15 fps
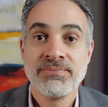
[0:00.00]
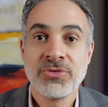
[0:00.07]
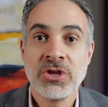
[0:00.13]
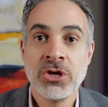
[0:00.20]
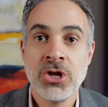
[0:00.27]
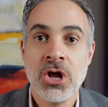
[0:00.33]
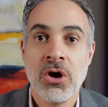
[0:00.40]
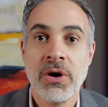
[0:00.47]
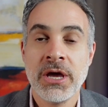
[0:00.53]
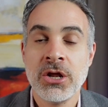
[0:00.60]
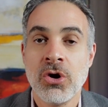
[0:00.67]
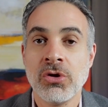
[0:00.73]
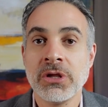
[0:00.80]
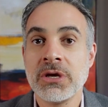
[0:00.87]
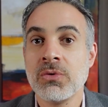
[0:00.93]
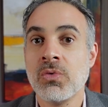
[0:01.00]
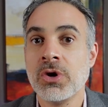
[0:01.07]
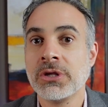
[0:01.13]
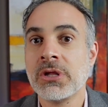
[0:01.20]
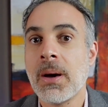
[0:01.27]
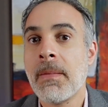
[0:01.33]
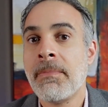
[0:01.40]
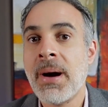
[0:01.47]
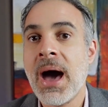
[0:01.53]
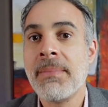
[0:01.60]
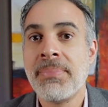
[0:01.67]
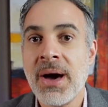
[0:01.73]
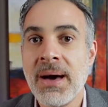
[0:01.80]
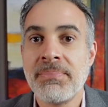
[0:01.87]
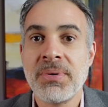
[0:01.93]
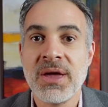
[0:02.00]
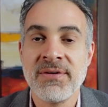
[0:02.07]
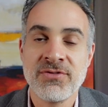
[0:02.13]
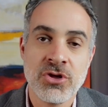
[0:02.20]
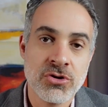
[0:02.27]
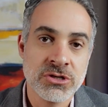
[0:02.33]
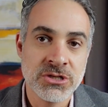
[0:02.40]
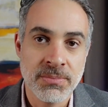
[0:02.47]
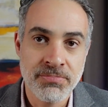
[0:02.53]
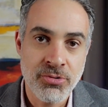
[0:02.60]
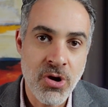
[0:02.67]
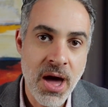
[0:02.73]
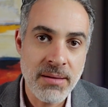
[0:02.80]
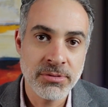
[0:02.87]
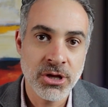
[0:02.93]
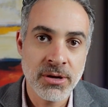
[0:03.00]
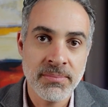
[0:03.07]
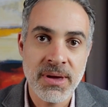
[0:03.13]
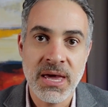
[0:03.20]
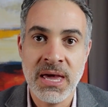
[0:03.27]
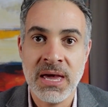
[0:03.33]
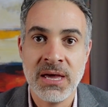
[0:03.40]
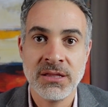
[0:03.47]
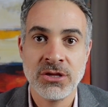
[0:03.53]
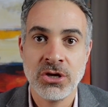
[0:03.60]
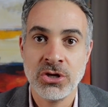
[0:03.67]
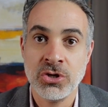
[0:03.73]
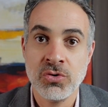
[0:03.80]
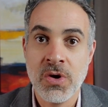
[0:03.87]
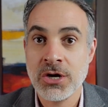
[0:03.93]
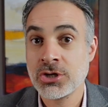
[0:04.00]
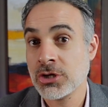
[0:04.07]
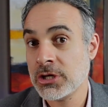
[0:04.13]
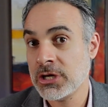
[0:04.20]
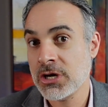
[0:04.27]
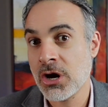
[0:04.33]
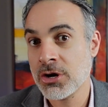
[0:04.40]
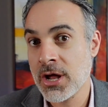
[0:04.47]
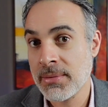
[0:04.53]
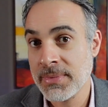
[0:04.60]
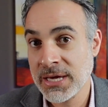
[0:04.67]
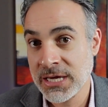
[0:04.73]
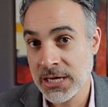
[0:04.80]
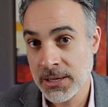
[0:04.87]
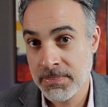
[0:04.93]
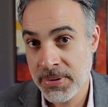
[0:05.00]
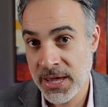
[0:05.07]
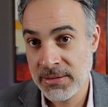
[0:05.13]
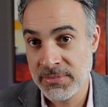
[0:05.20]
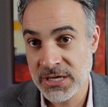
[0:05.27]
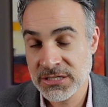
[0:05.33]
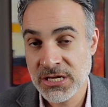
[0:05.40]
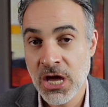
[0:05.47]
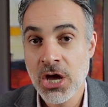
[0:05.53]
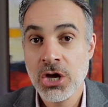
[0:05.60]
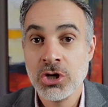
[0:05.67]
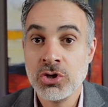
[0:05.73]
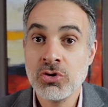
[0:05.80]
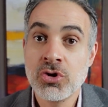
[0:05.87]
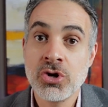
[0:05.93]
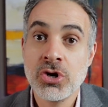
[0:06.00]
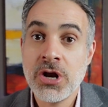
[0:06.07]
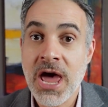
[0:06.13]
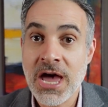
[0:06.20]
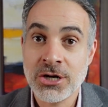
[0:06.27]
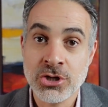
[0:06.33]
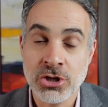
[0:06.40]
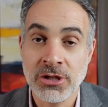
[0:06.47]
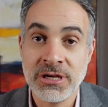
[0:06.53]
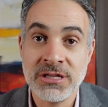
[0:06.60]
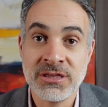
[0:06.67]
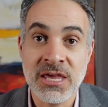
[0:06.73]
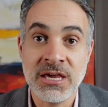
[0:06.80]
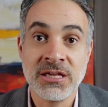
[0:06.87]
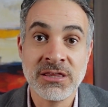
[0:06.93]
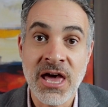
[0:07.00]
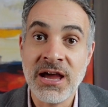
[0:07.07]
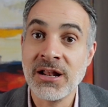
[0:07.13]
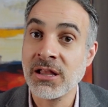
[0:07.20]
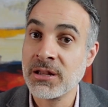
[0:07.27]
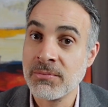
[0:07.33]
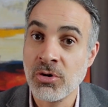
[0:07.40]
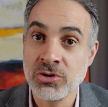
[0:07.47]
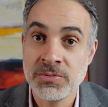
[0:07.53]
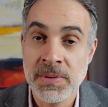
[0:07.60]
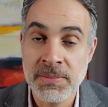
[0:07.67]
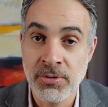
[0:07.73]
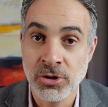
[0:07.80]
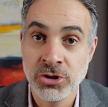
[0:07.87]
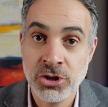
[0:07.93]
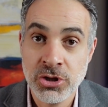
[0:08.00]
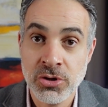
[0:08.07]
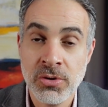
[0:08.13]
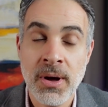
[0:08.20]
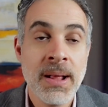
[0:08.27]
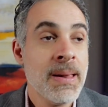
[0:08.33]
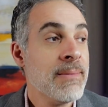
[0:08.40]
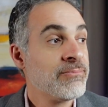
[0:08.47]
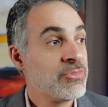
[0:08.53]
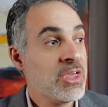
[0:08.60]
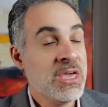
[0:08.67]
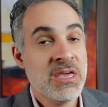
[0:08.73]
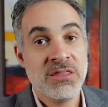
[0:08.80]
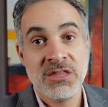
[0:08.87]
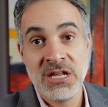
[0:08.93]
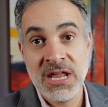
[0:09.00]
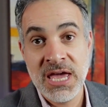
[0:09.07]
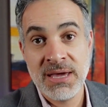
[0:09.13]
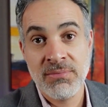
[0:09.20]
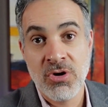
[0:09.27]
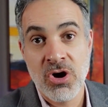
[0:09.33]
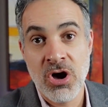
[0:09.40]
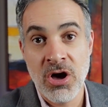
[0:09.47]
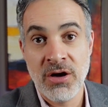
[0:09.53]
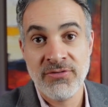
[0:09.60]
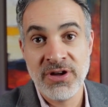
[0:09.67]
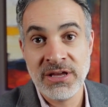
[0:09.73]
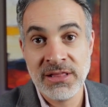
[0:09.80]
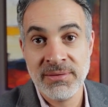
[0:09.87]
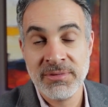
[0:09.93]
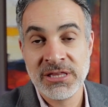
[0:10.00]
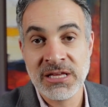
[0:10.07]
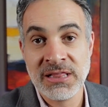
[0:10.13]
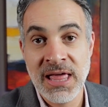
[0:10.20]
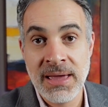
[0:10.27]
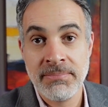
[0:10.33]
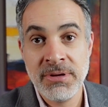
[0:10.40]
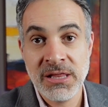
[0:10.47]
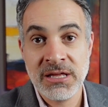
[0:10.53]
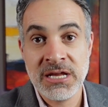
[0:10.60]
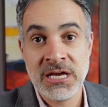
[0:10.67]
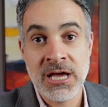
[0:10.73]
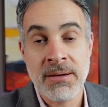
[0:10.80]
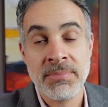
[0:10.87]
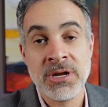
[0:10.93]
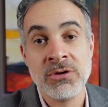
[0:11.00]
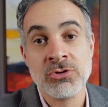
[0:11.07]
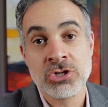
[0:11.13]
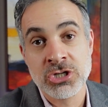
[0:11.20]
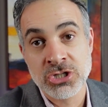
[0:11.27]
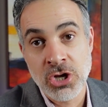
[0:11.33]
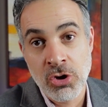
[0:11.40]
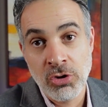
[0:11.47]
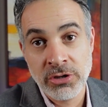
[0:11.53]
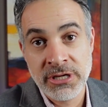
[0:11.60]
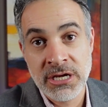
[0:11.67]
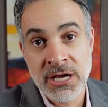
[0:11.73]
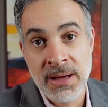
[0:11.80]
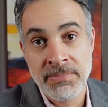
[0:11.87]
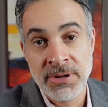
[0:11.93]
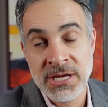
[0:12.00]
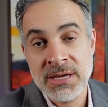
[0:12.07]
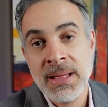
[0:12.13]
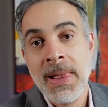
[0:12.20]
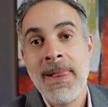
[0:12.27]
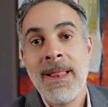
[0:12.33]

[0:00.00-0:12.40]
It only would pop up if there is a problem and you actually are not making payments. You could actually take title, and most people do, in the name of a limited liability company, which is a holding company